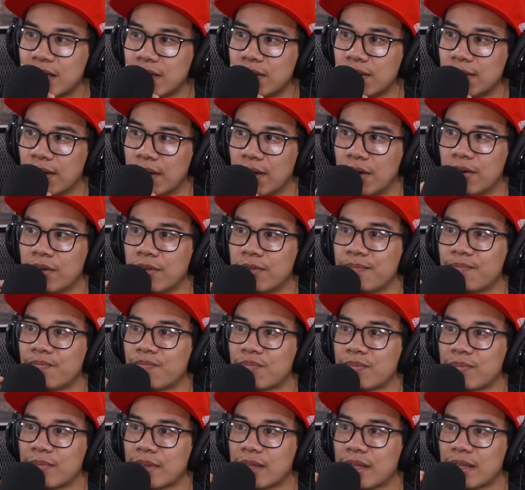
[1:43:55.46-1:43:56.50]
you know,
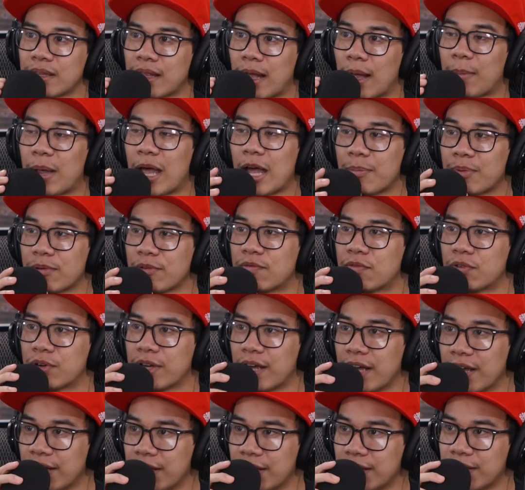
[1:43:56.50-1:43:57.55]
I'm happy for
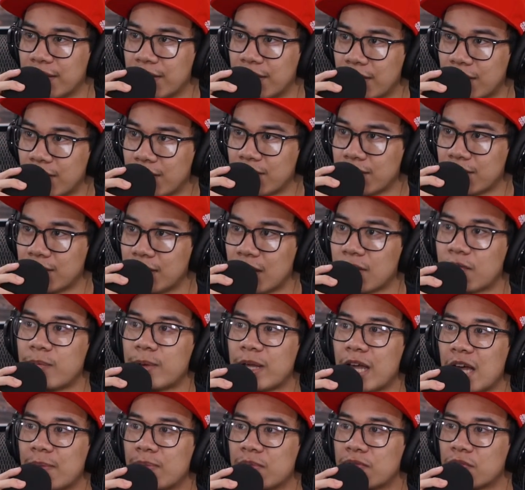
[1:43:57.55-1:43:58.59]
Kaede, you know? You have to
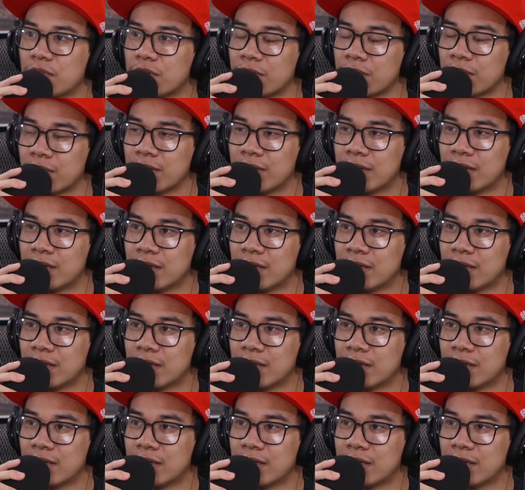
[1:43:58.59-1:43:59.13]
be happy for her.